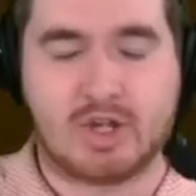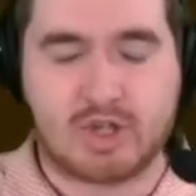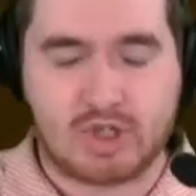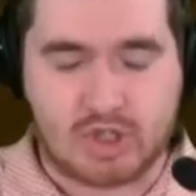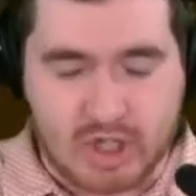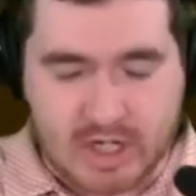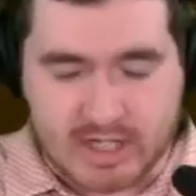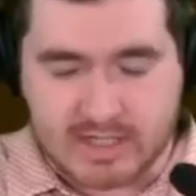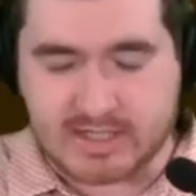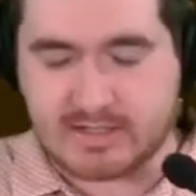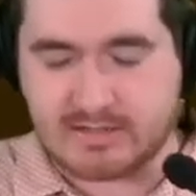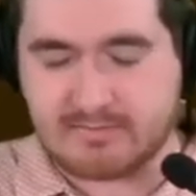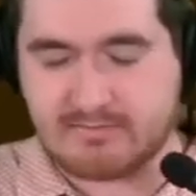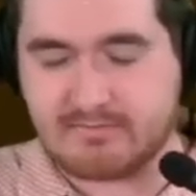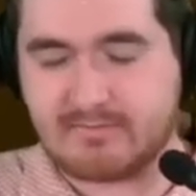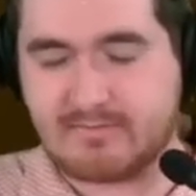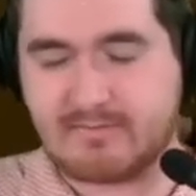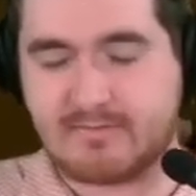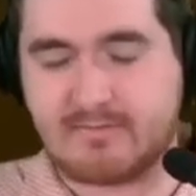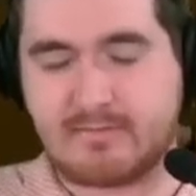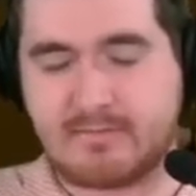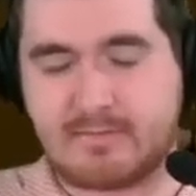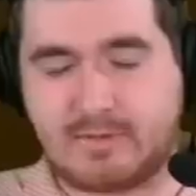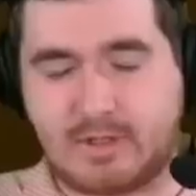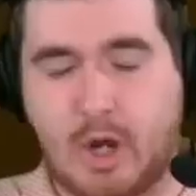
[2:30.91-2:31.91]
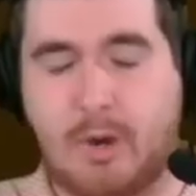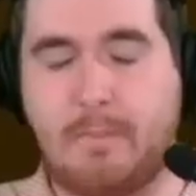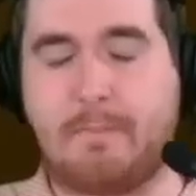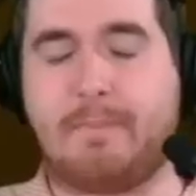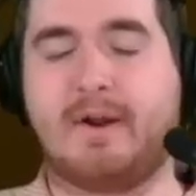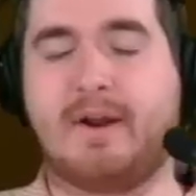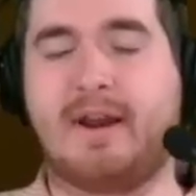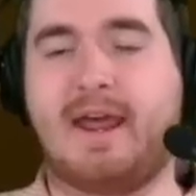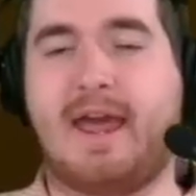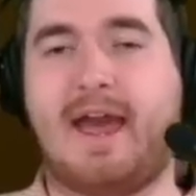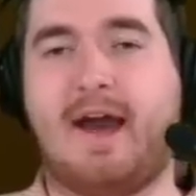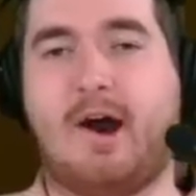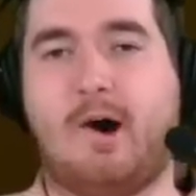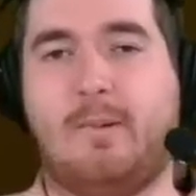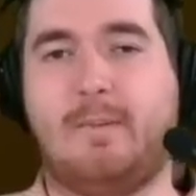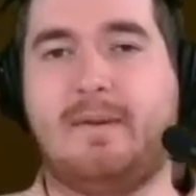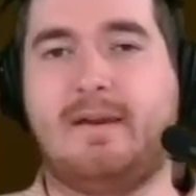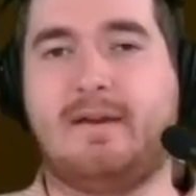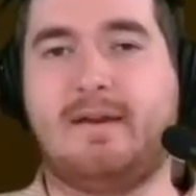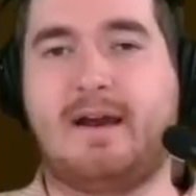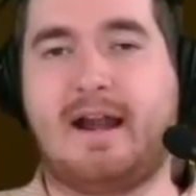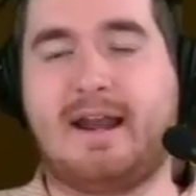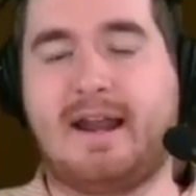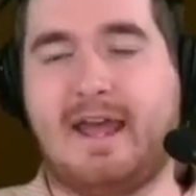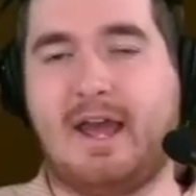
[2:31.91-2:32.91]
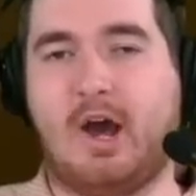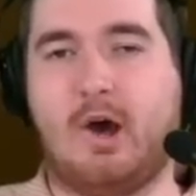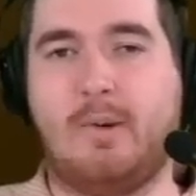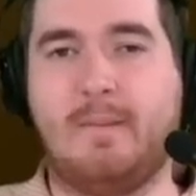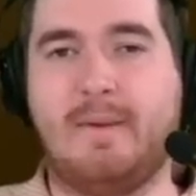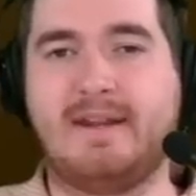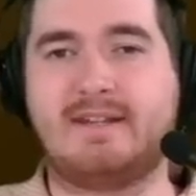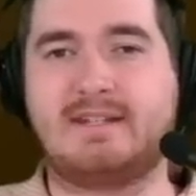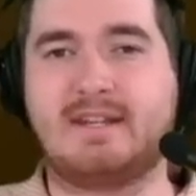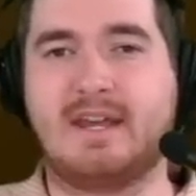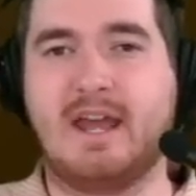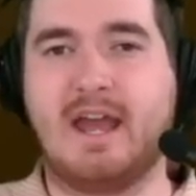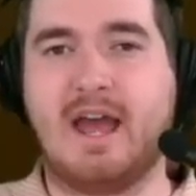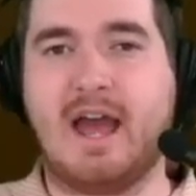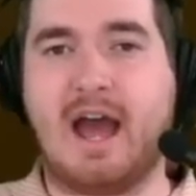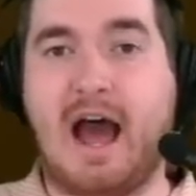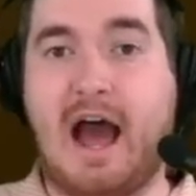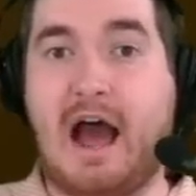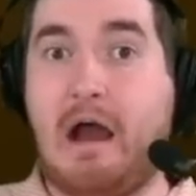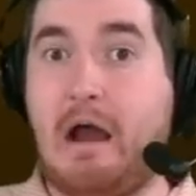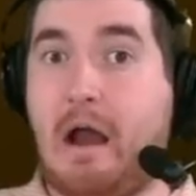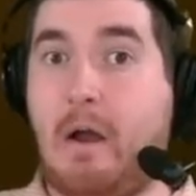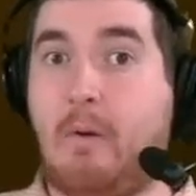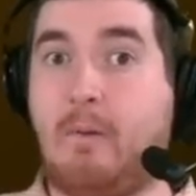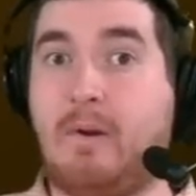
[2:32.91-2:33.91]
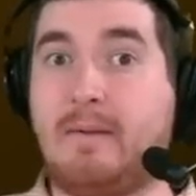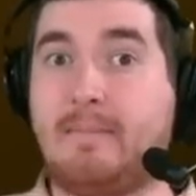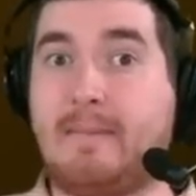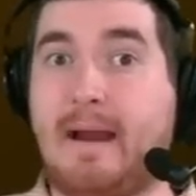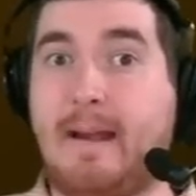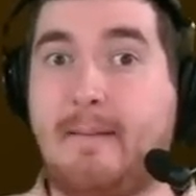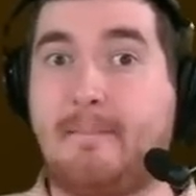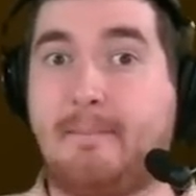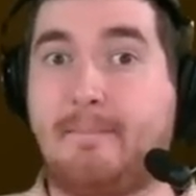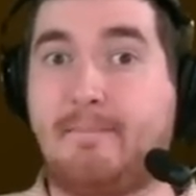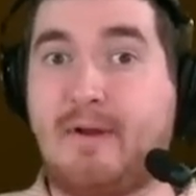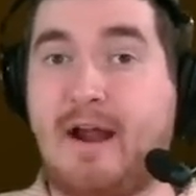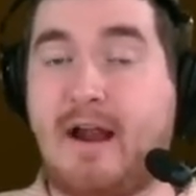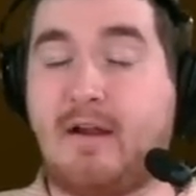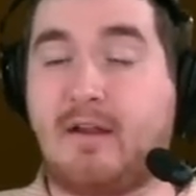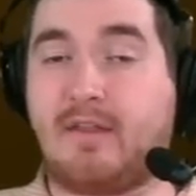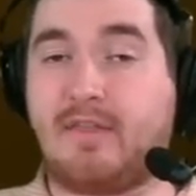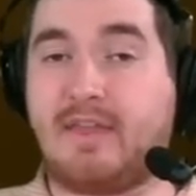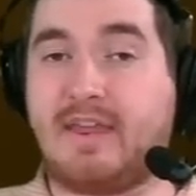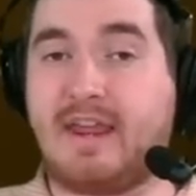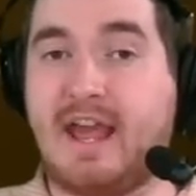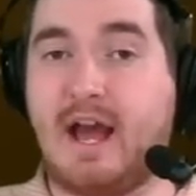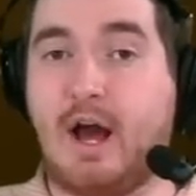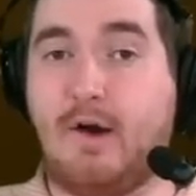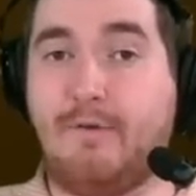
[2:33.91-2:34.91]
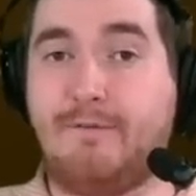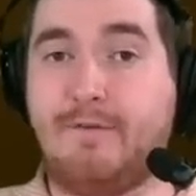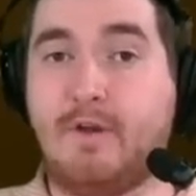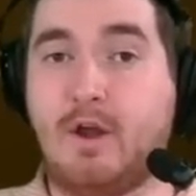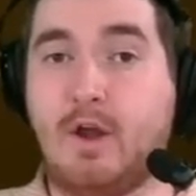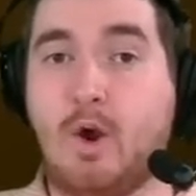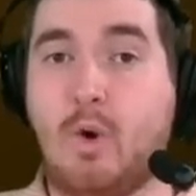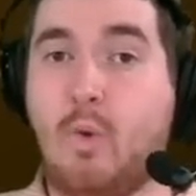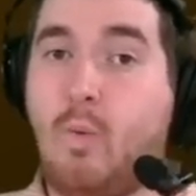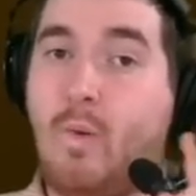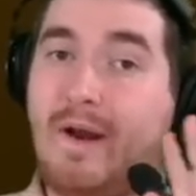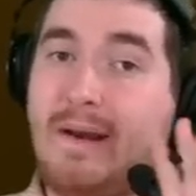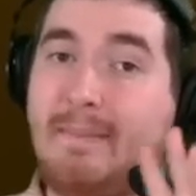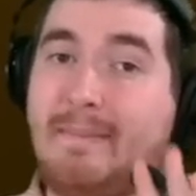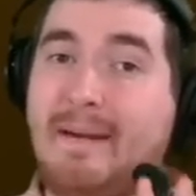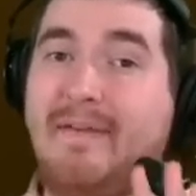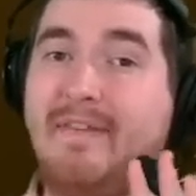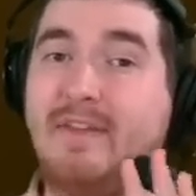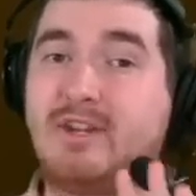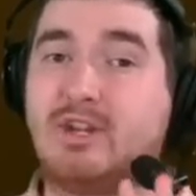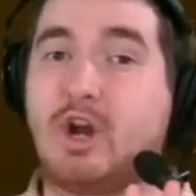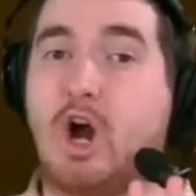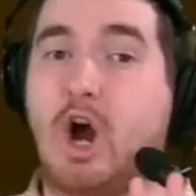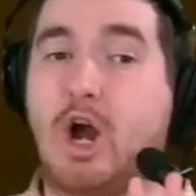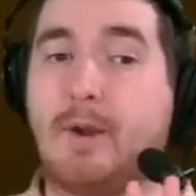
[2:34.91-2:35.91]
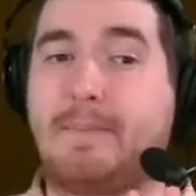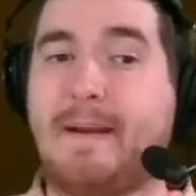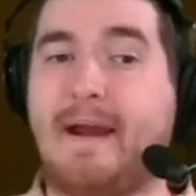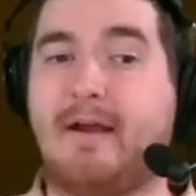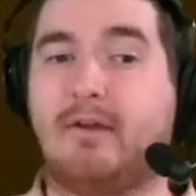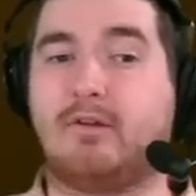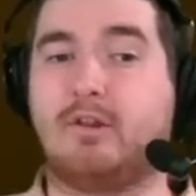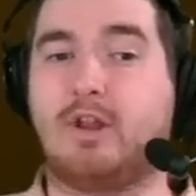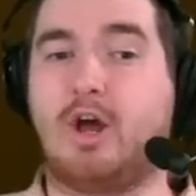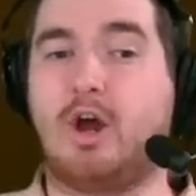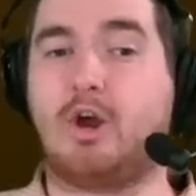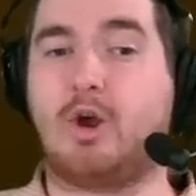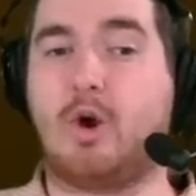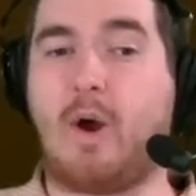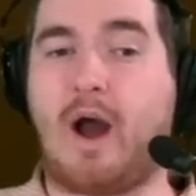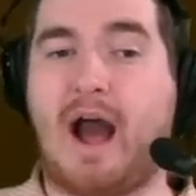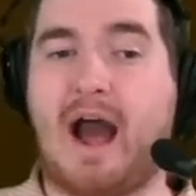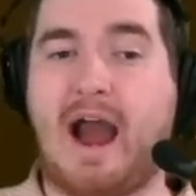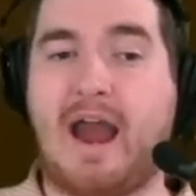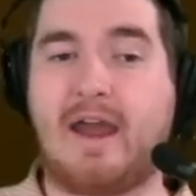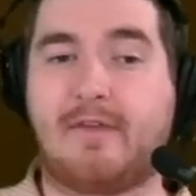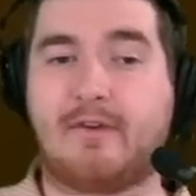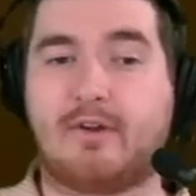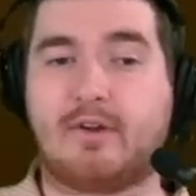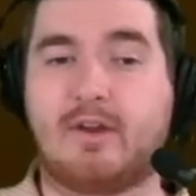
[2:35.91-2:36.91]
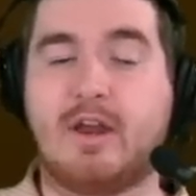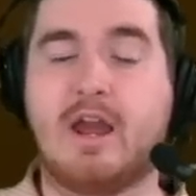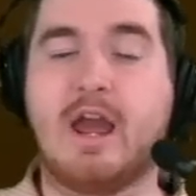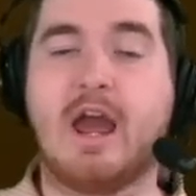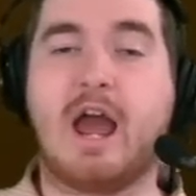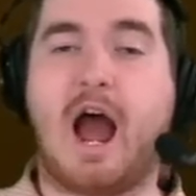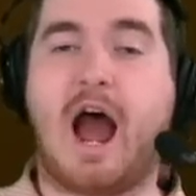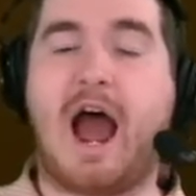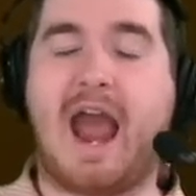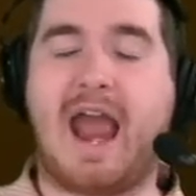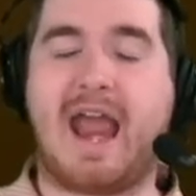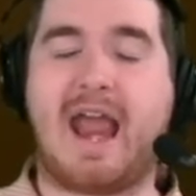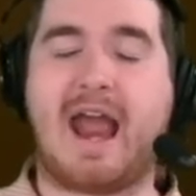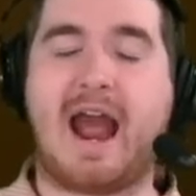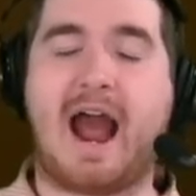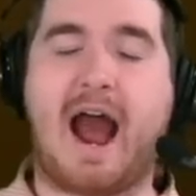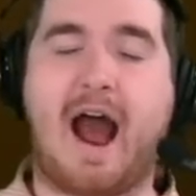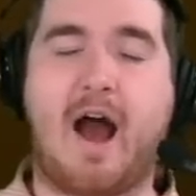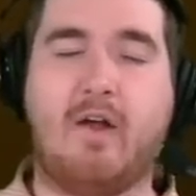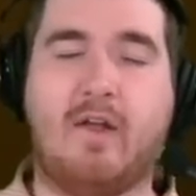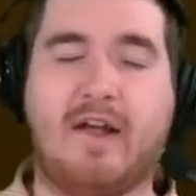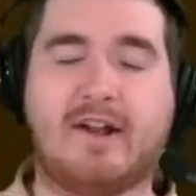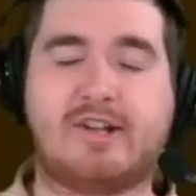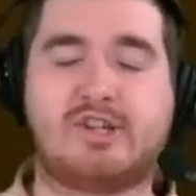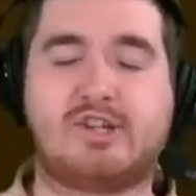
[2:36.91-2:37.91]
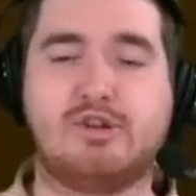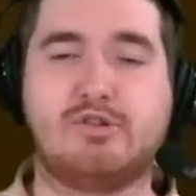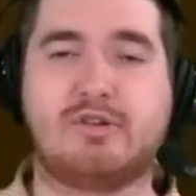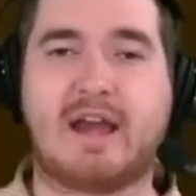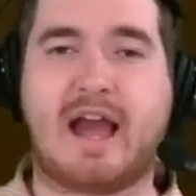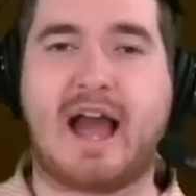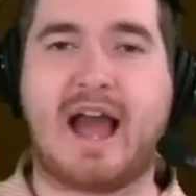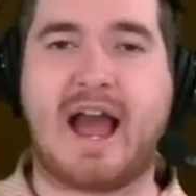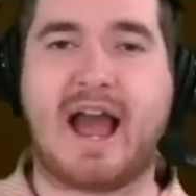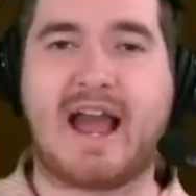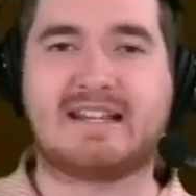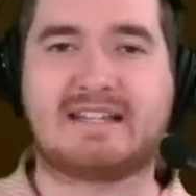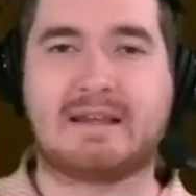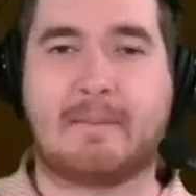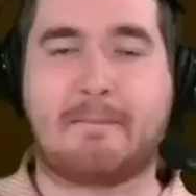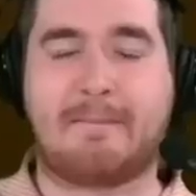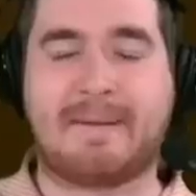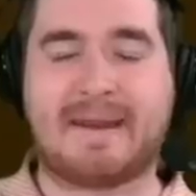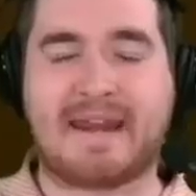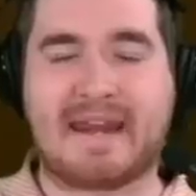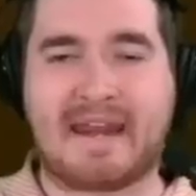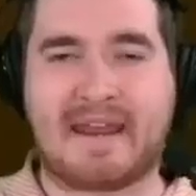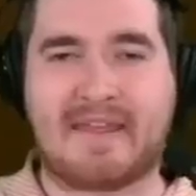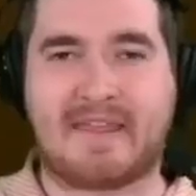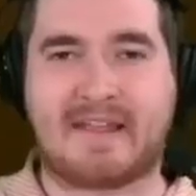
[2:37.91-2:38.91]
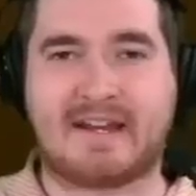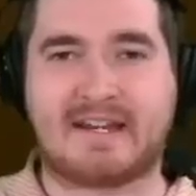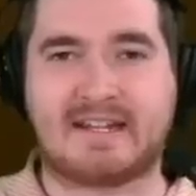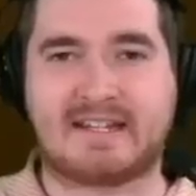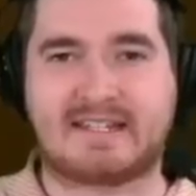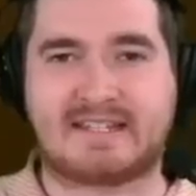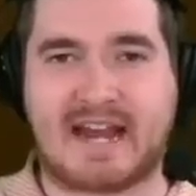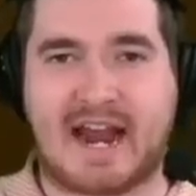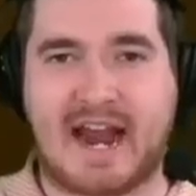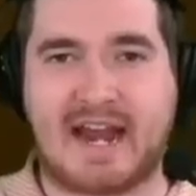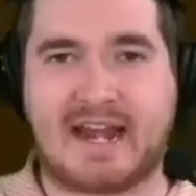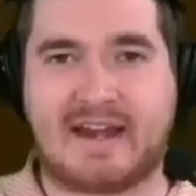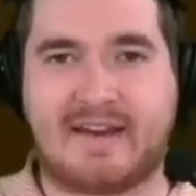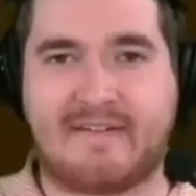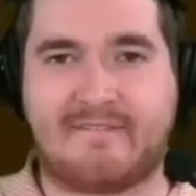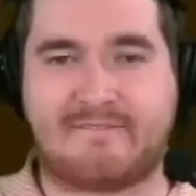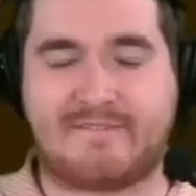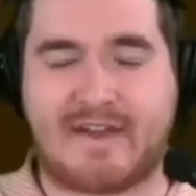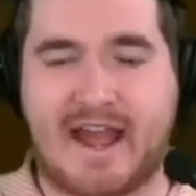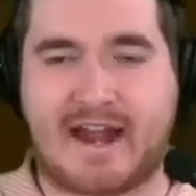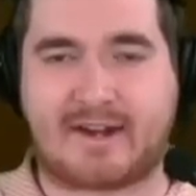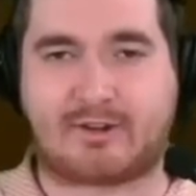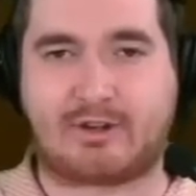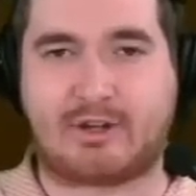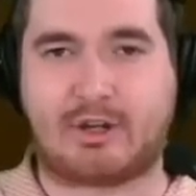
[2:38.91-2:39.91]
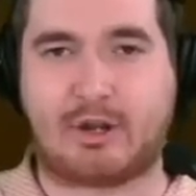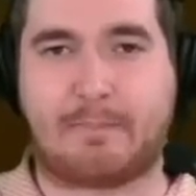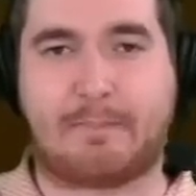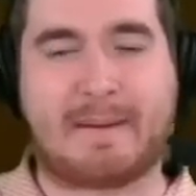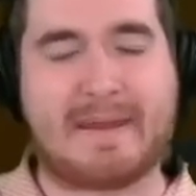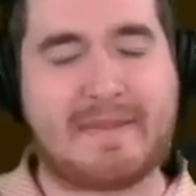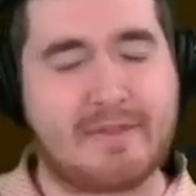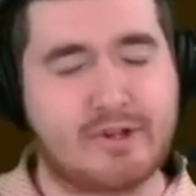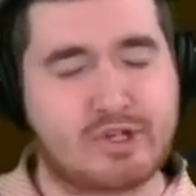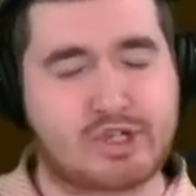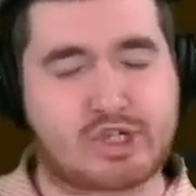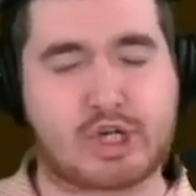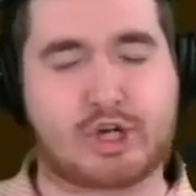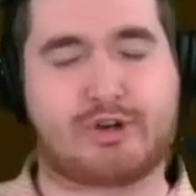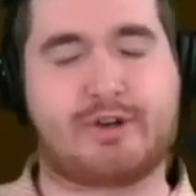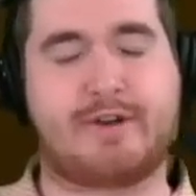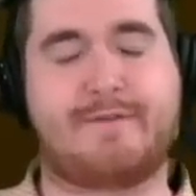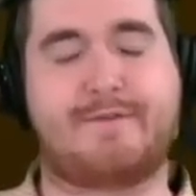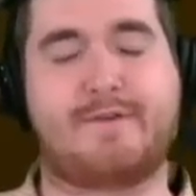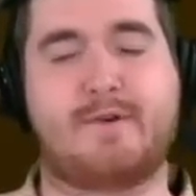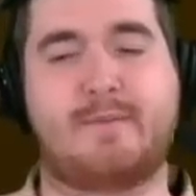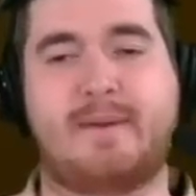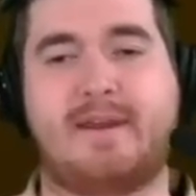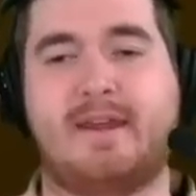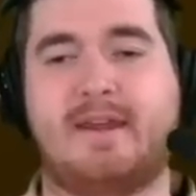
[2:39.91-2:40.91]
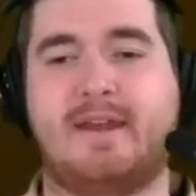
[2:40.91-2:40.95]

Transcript: Just don't put a helmet on a helmet. I wouldn't mind Brownie the Elf. Wouldn't mind the Dog Pound logo either. All right, I'll let you guys be the deciding factor here. Be the jury for me.